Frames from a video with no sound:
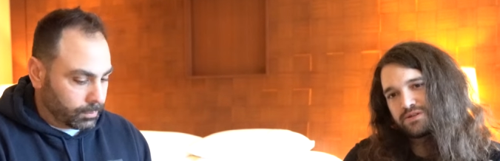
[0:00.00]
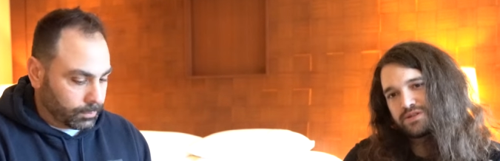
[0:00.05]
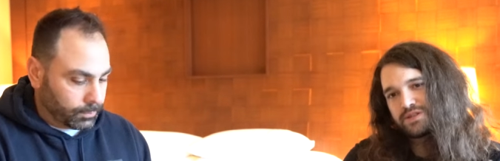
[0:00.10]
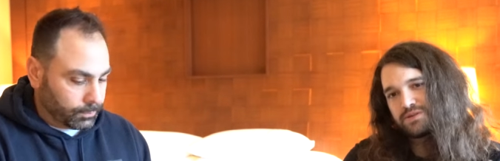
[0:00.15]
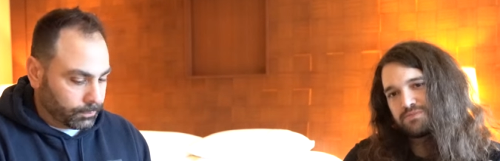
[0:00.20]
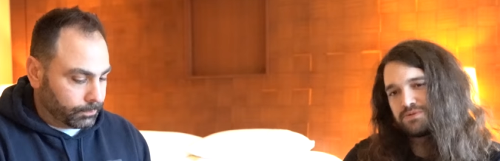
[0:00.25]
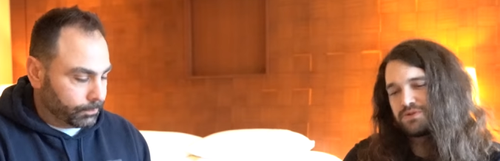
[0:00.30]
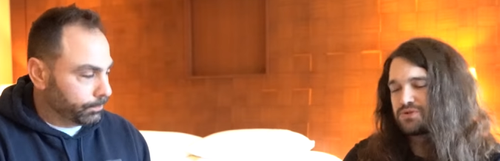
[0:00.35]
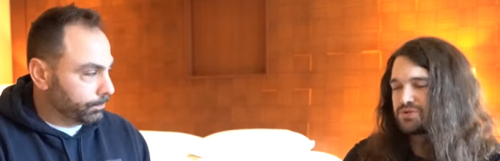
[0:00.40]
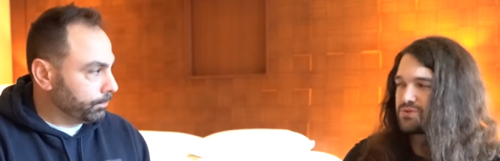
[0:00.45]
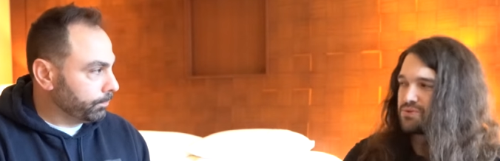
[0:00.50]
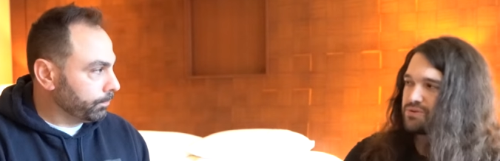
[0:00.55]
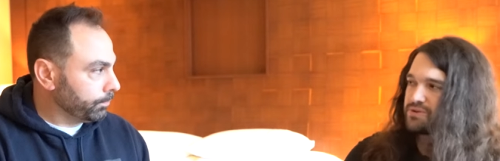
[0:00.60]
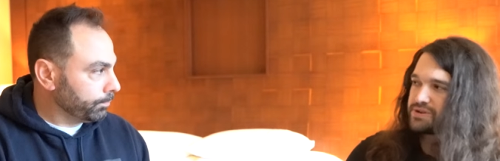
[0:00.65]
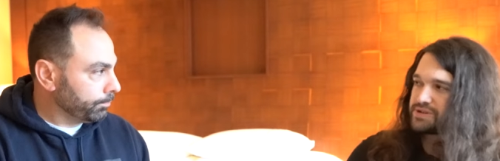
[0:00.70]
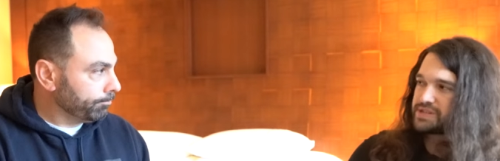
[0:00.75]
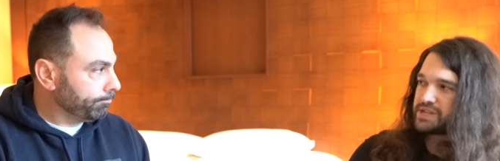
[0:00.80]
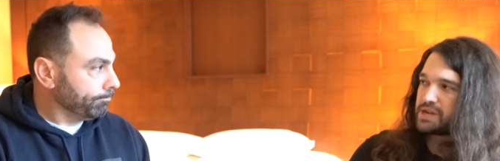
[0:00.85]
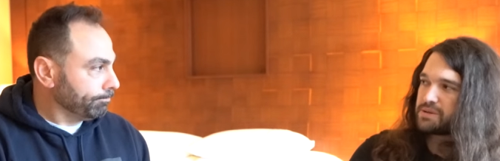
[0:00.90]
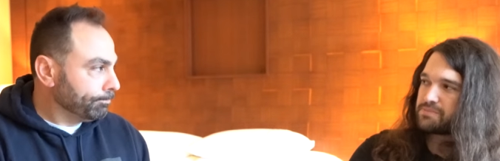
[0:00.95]
Speaker 1: CPU cooler
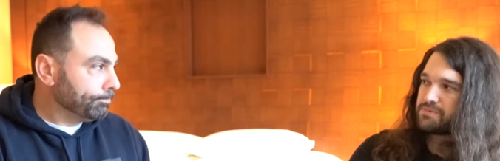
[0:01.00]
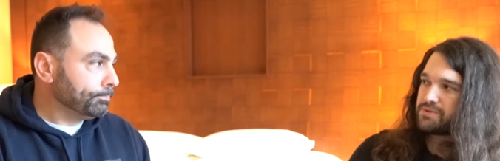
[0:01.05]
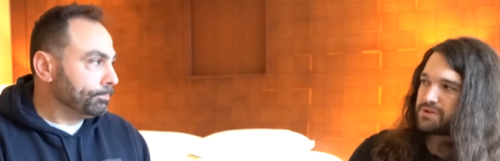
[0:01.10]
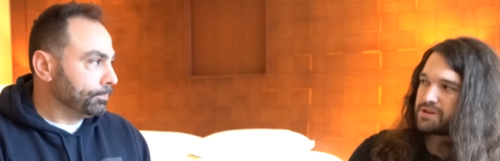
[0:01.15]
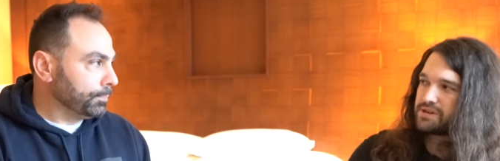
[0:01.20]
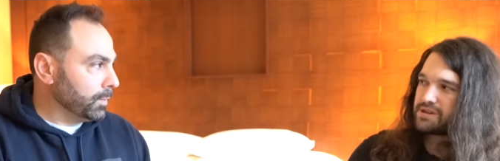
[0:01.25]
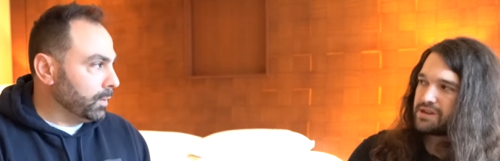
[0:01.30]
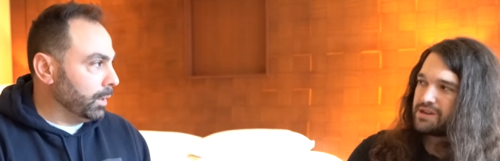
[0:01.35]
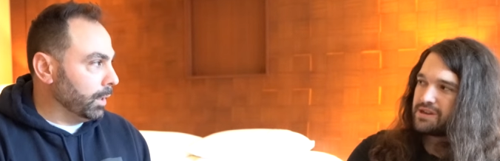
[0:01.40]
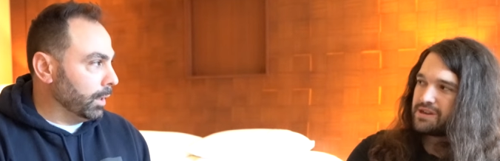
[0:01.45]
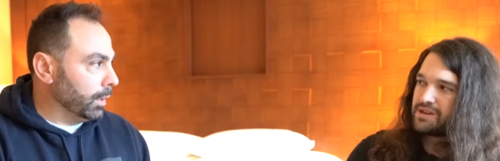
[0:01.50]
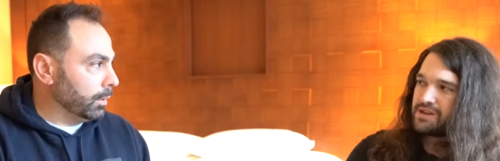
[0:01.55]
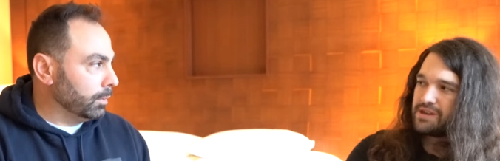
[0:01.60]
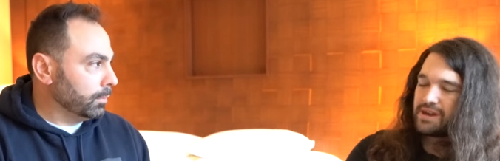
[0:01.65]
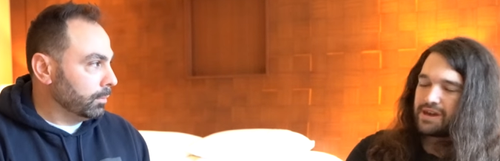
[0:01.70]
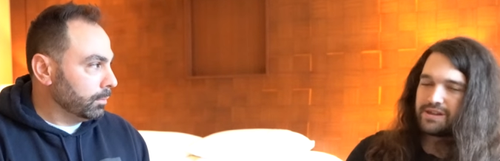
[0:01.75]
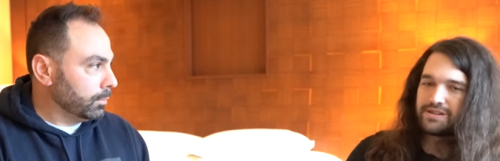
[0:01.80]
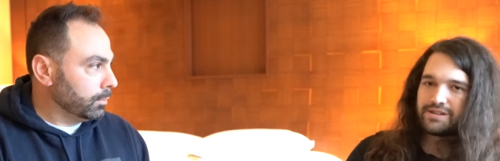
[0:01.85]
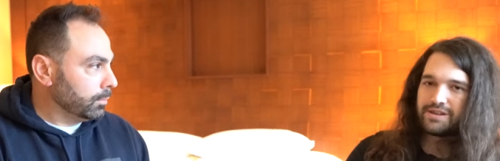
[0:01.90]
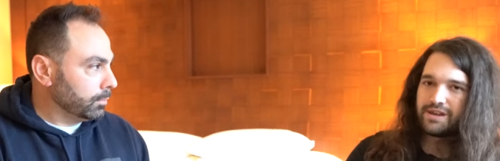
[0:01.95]
standpoint. Yeah,
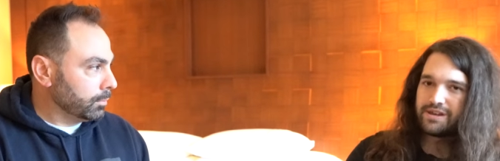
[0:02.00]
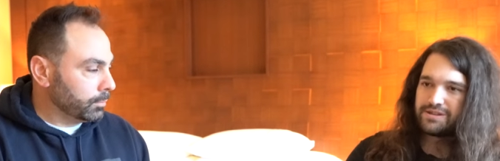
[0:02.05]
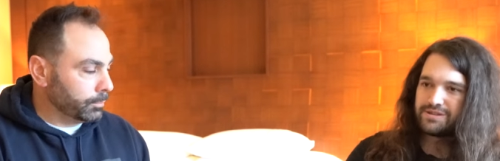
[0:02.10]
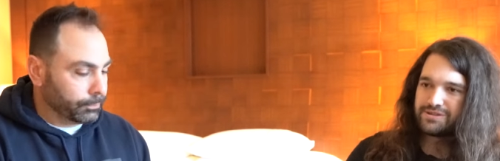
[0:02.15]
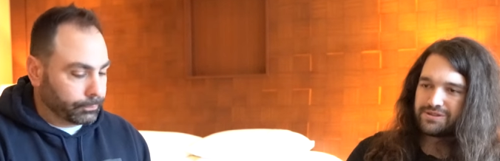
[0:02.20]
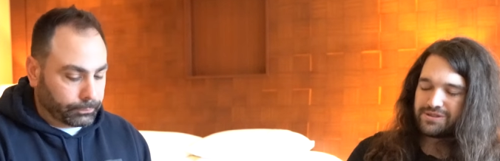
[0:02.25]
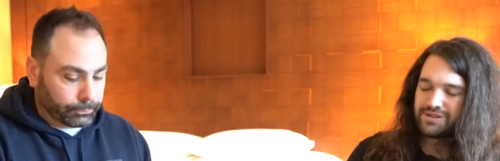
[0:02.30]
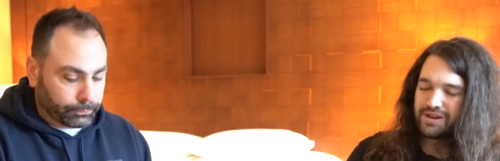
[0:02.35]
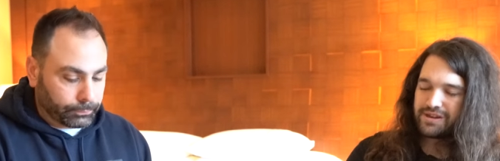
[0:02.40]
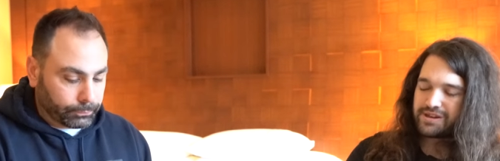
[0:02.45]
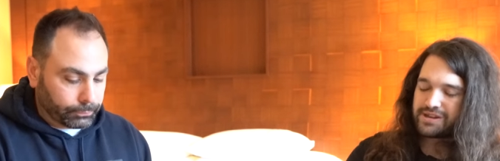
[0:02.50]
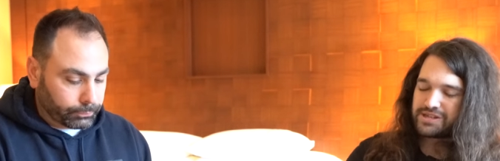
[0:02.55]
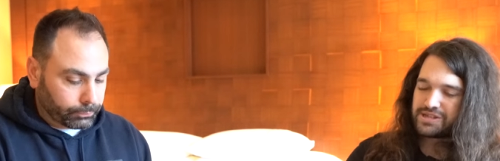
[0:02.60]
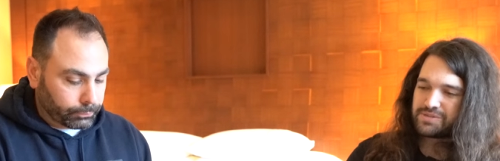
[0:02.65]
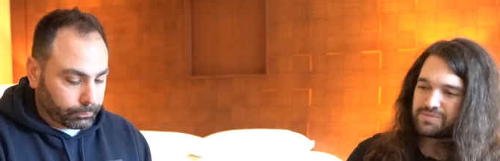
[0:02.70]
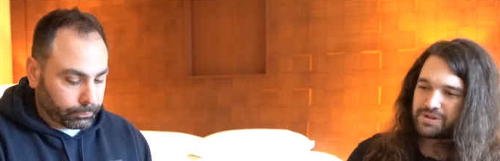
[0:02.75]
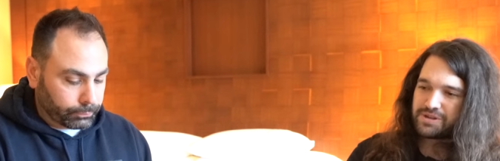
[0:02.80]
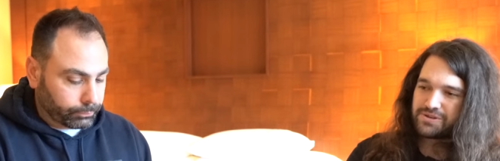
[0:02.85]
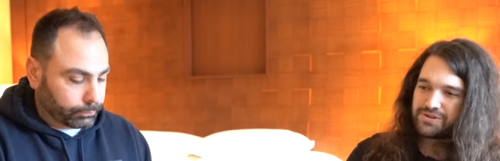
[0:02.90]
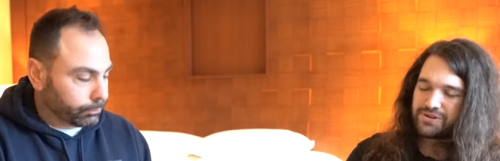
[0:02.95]
and and I guess
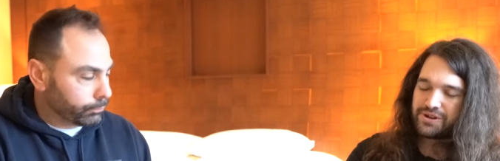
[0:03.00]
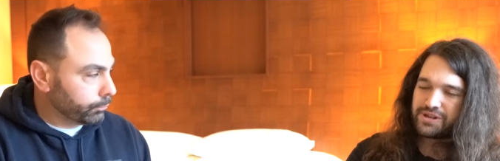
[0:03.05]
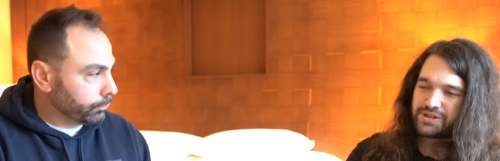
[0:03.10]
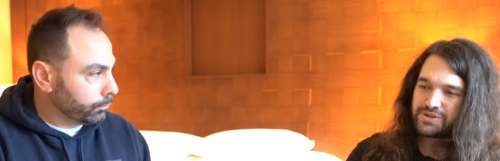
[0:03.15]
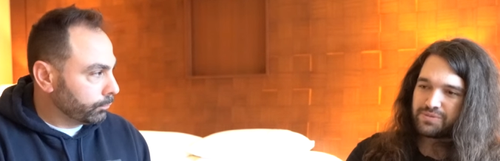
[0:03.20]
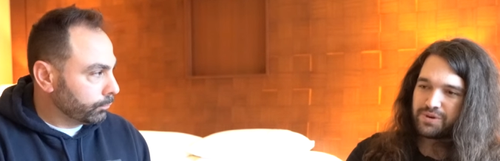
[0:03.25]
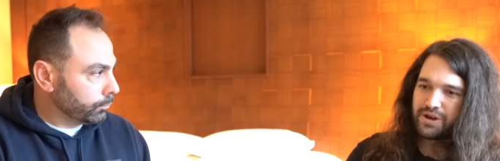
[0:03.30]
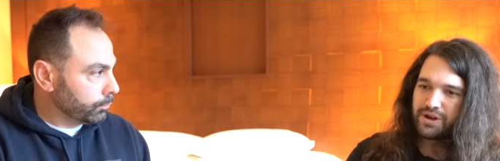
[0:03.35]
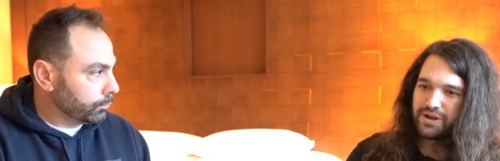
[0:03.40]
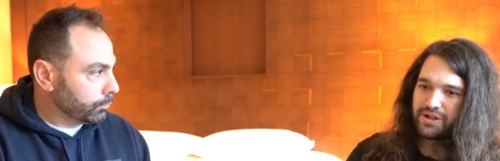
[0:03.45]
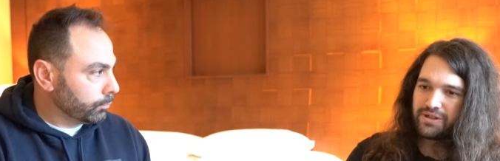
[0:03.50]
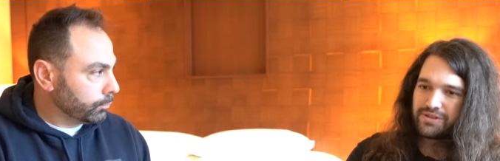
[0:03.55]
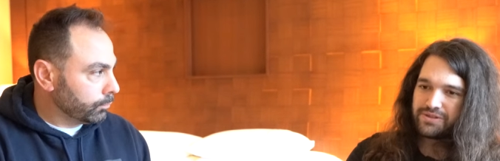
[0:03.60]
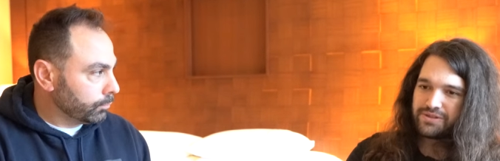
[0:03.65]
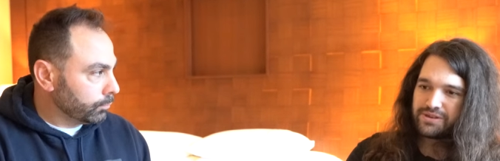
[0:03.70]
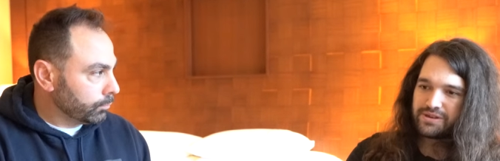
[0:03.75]
to be clear as well,